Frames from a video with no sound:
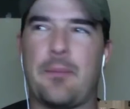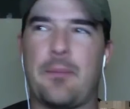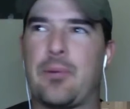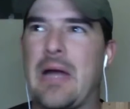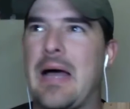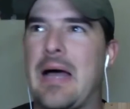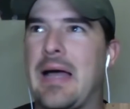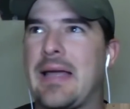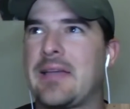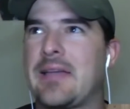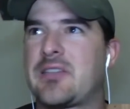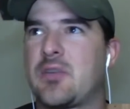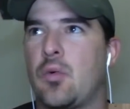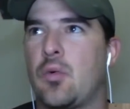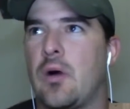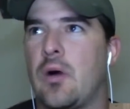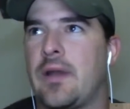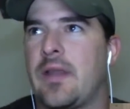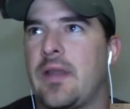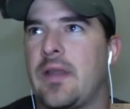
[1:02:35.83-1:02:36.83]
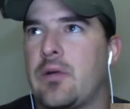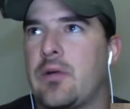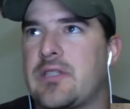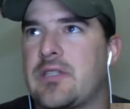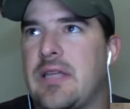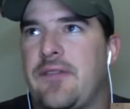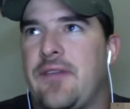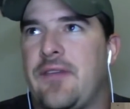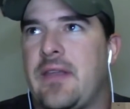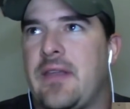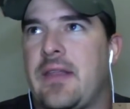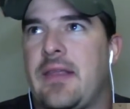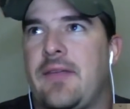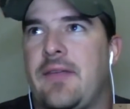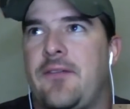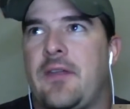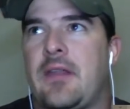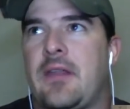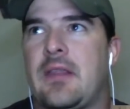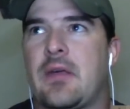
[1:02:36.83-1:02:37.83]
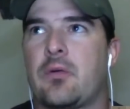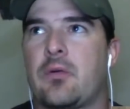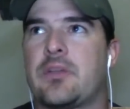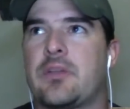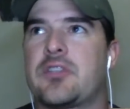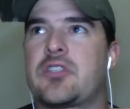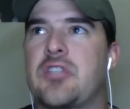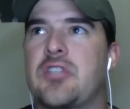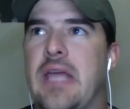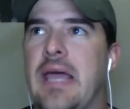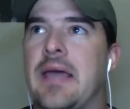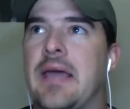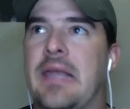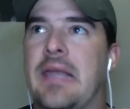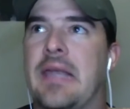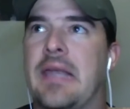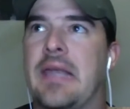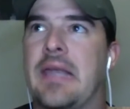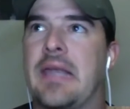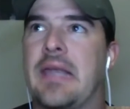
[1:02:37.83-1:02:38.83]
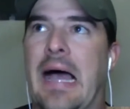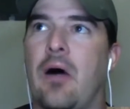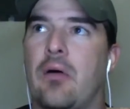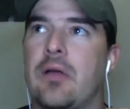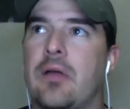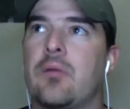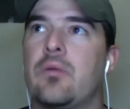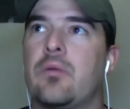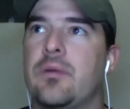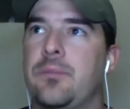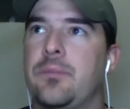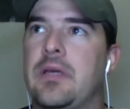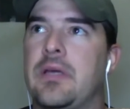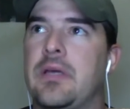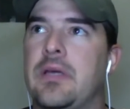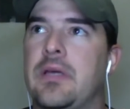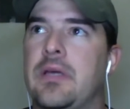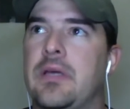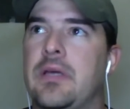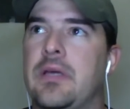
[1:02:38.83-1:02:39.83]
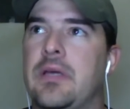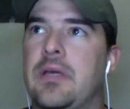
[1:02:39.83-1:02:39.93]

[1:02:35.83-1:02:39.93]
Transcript: pro- I guess the one that would, if any, if anything would stand out, it would be the